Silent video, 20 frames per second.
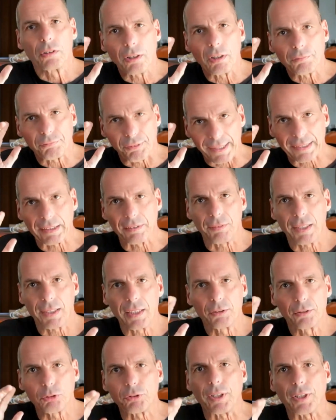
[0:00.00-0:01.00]

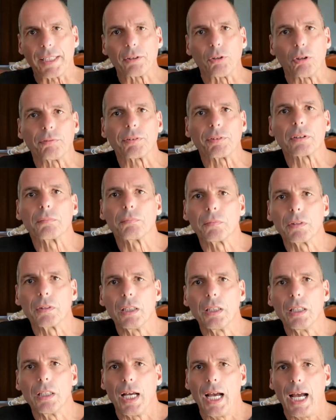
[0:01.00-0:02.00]
effectively to take it over.
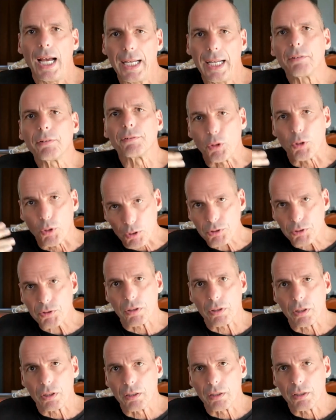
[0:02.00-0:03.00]
And of course,
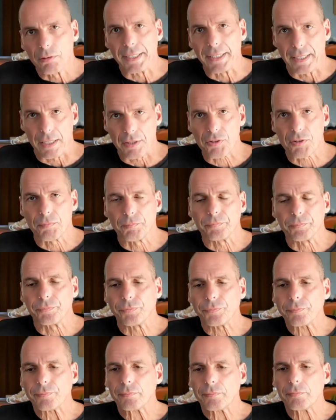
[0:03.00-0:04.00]
finance.
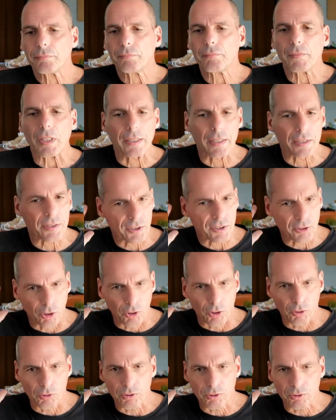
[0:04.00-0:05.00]
This is a
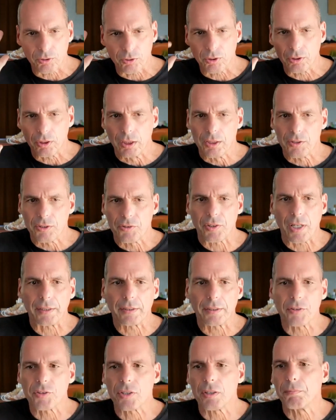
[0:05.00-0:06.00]
long
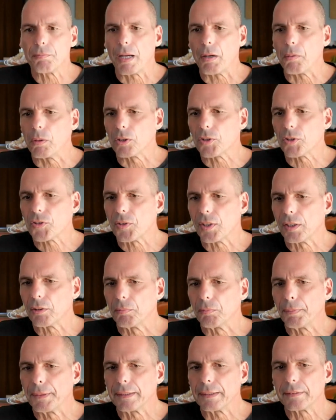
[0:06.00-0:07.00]
strategy by Wall Street to
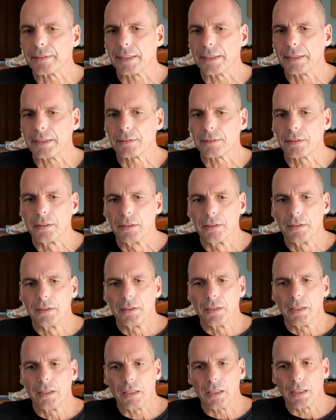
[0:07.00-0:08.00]
penetrate
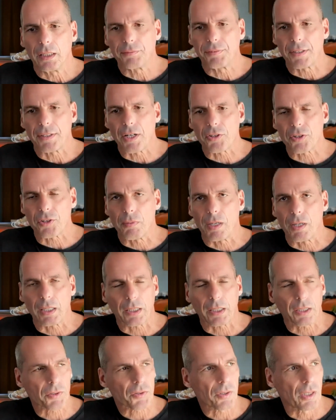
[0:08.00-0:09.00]
the financial
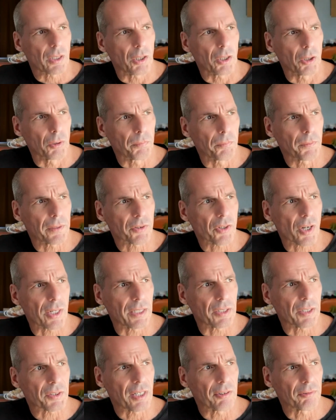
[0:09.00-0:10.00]
markets. I hope the
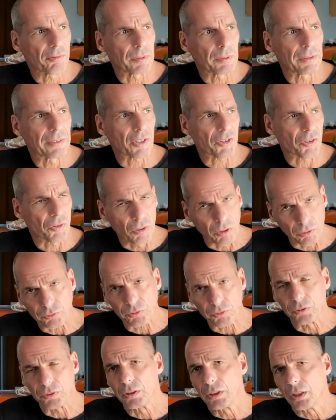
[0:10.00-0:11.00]
Chinese government does not